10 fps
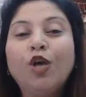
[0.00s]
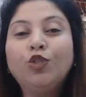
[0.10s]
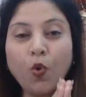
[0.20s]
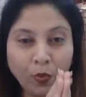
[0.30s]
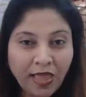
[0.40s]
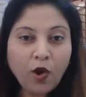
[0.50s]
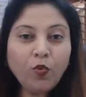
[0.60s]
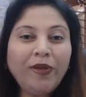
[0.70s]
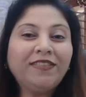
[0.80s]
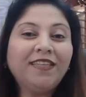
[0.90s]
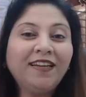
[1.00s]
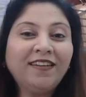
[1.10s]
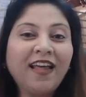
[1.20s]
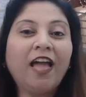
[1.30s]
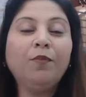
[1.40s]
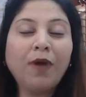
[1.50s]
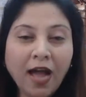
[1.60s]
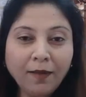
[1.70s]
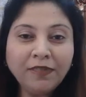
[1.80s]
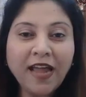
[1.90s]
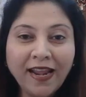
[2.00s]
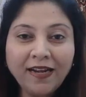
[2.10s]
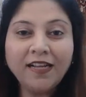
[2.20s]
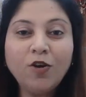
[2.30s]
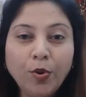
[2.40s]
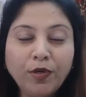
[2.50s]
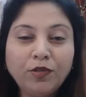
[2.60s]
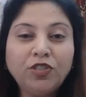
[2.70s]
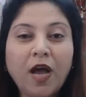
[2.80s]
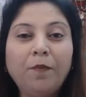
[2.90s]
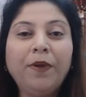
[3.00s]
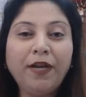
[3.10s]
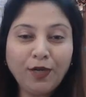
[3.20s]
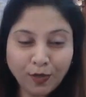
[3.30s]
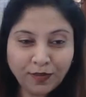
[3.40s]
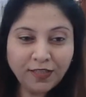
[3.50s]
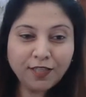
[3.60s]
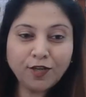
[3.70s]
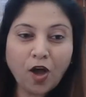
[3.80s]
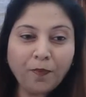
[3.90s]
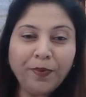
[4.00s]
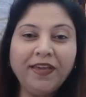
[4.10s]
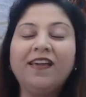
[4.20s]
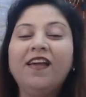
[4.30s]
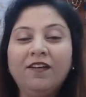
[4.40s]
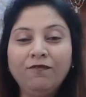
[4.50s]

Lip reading: So, without wasting time, I'm directly going to jump into this topic,